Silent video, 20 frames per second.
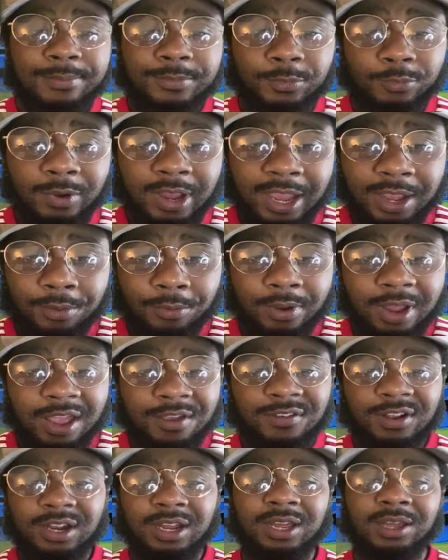
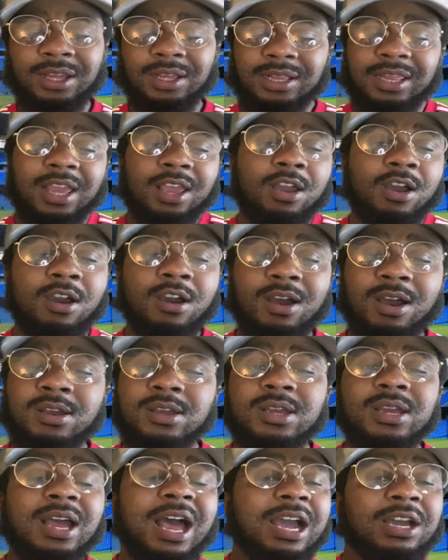wherever they are,
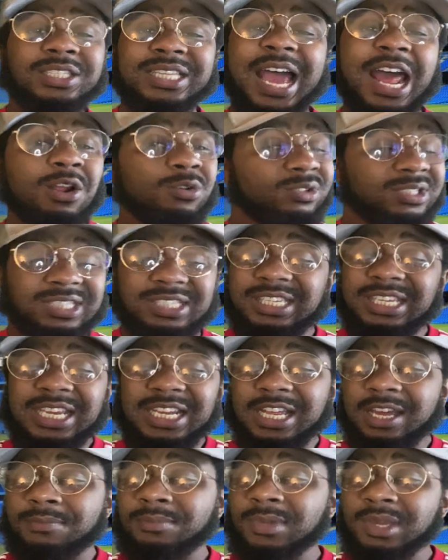because I don't see
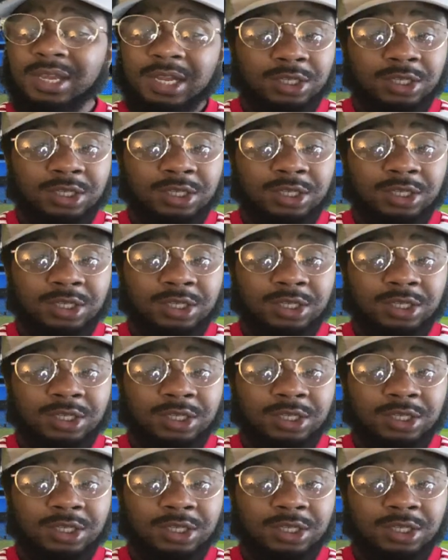them.